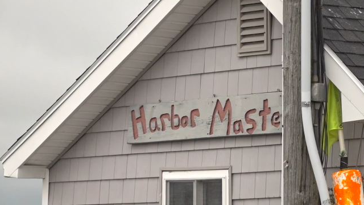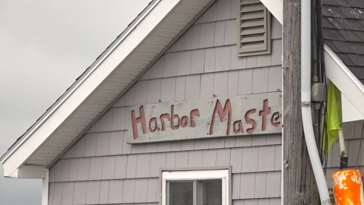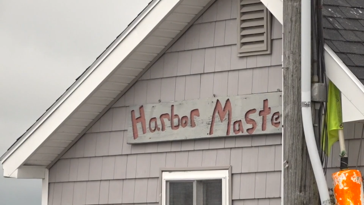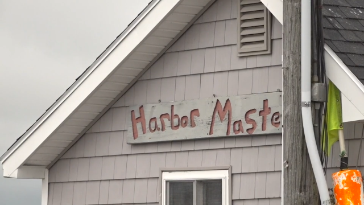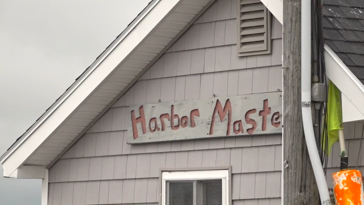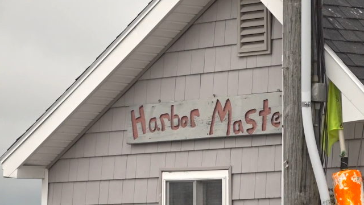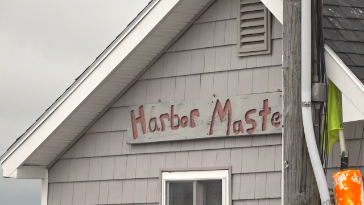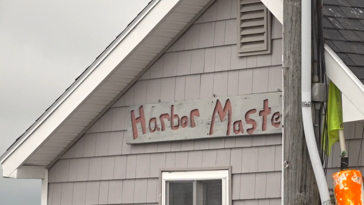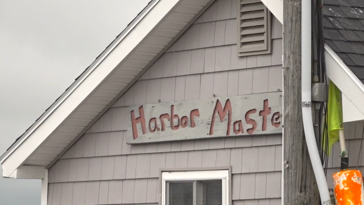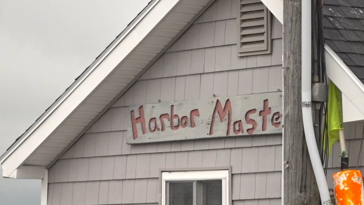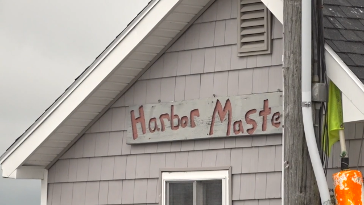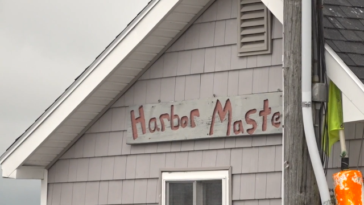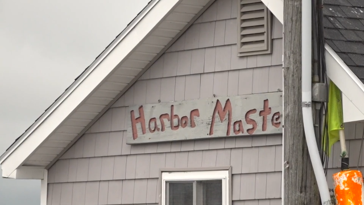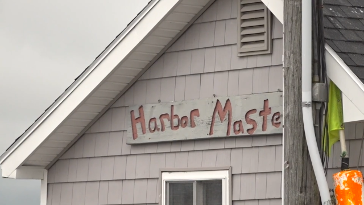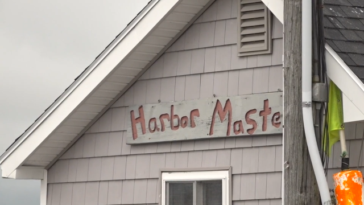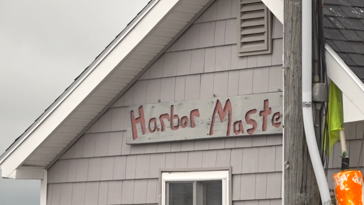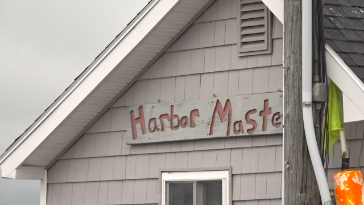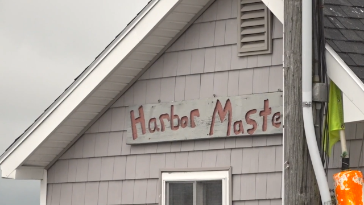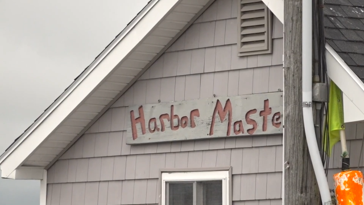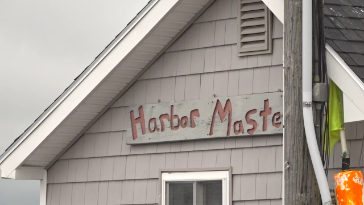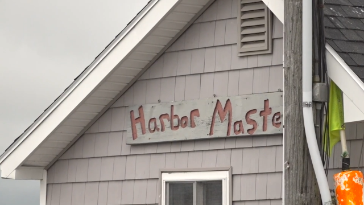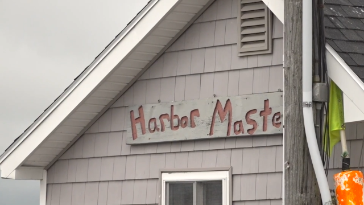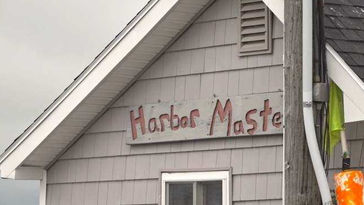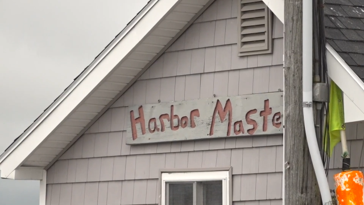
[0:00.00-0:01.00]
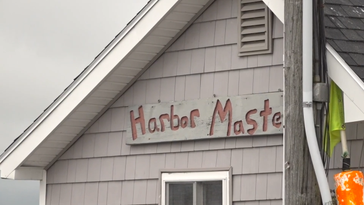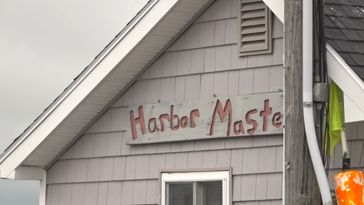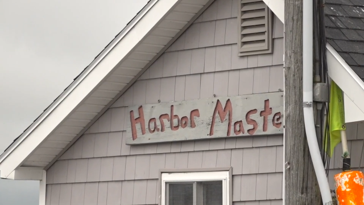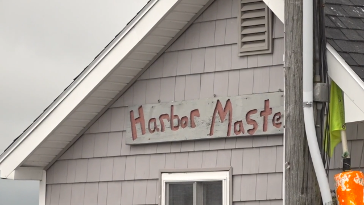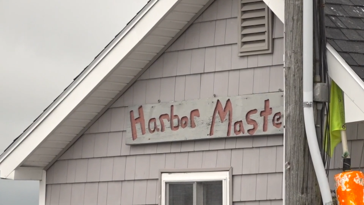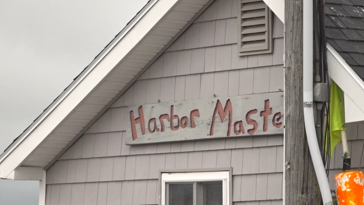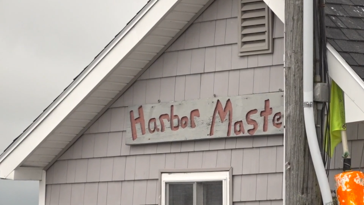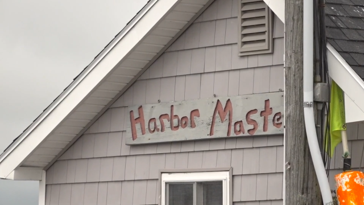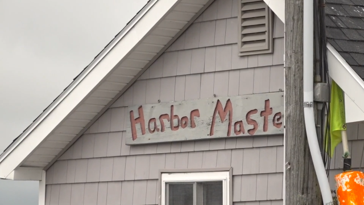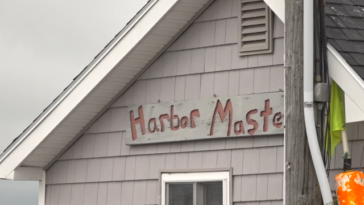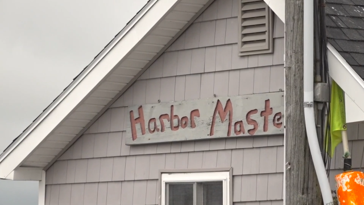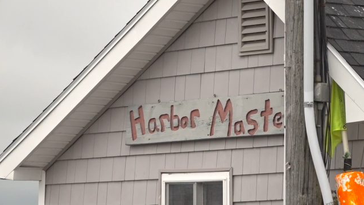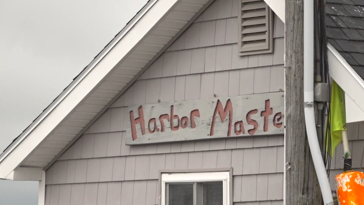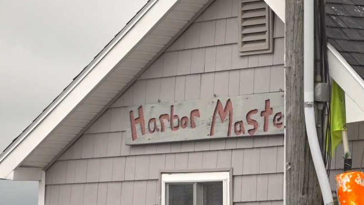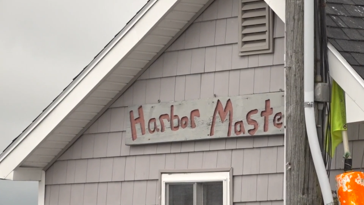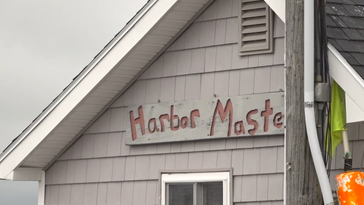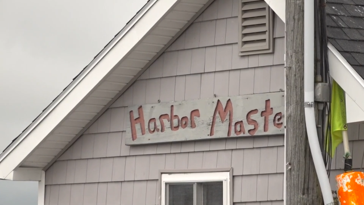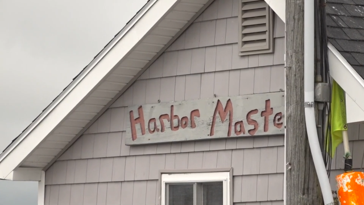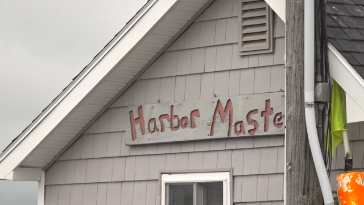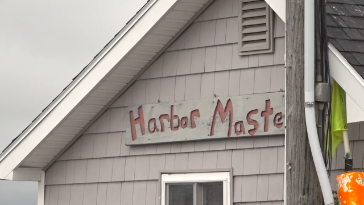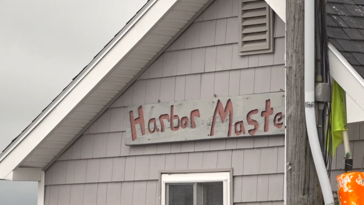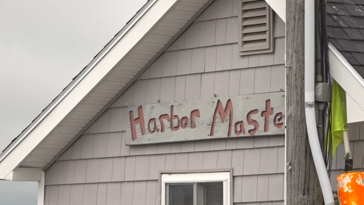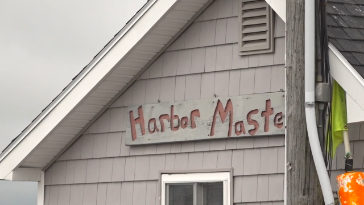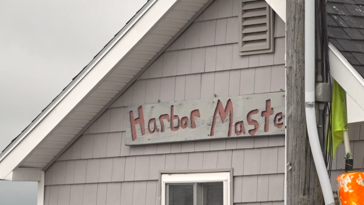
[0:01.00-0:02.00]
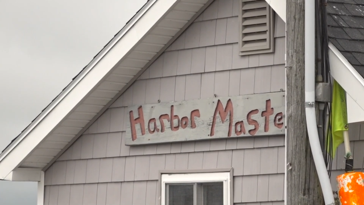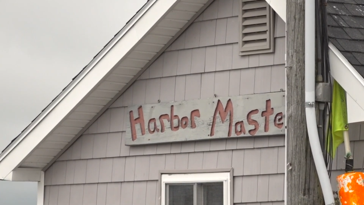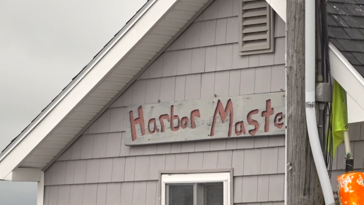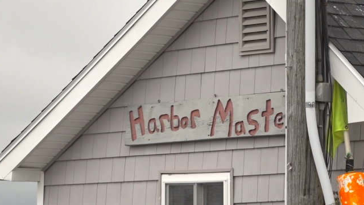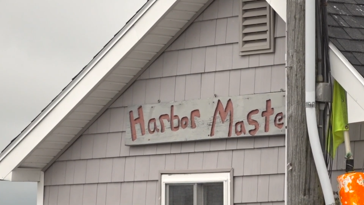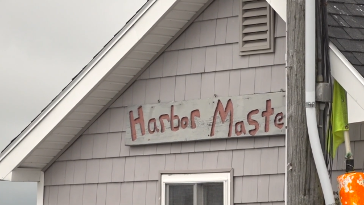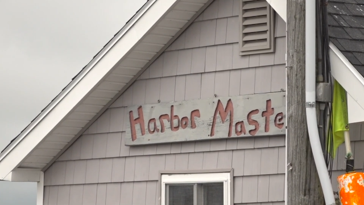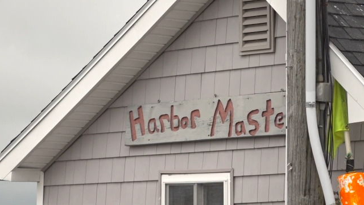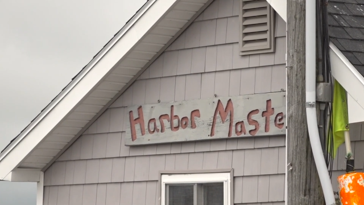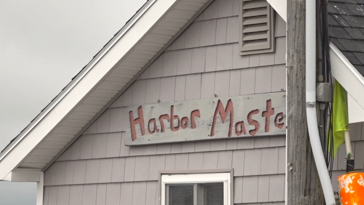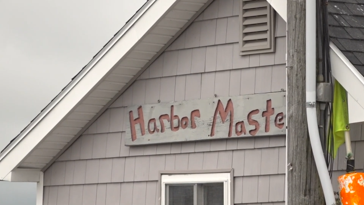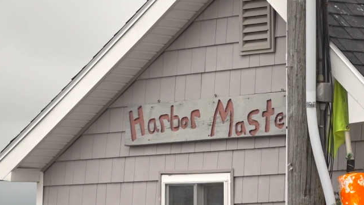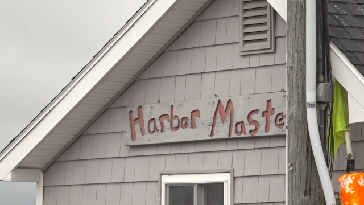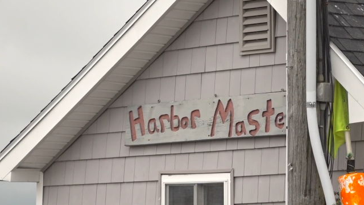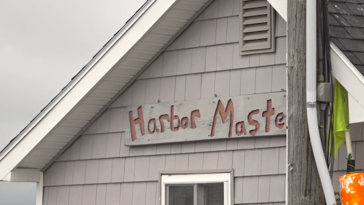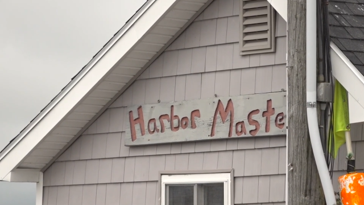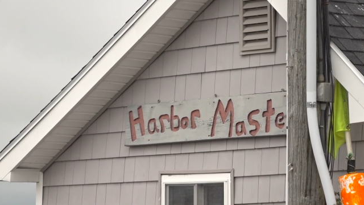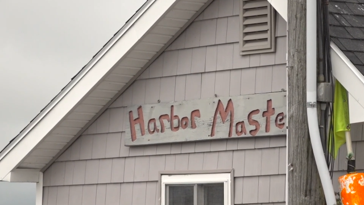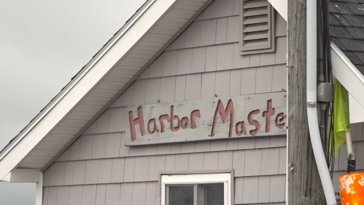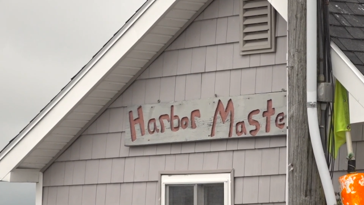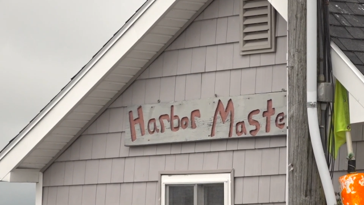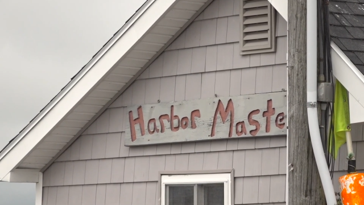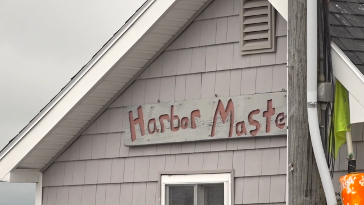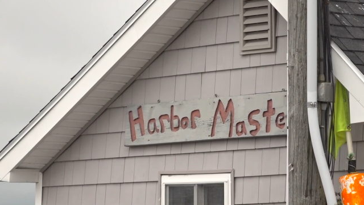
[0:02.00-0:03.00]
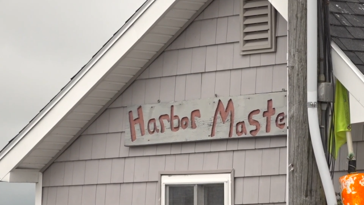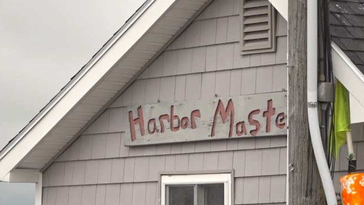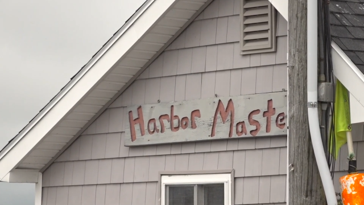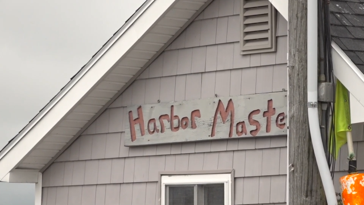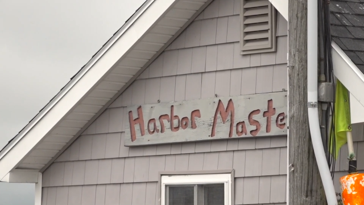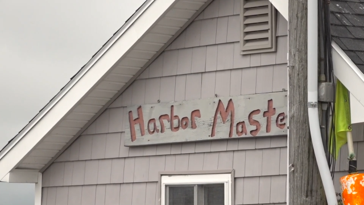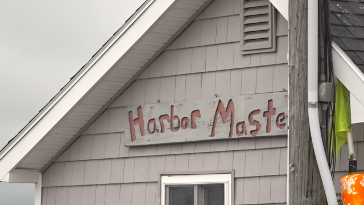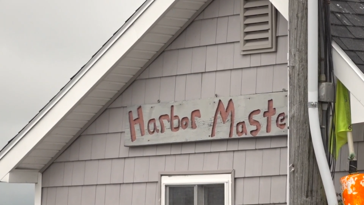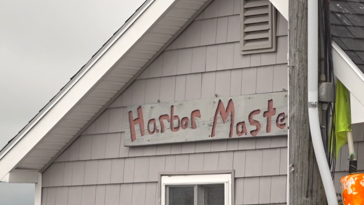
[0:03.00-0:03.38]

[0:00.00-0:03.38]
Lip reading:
No face is visible, so there are no lips to read.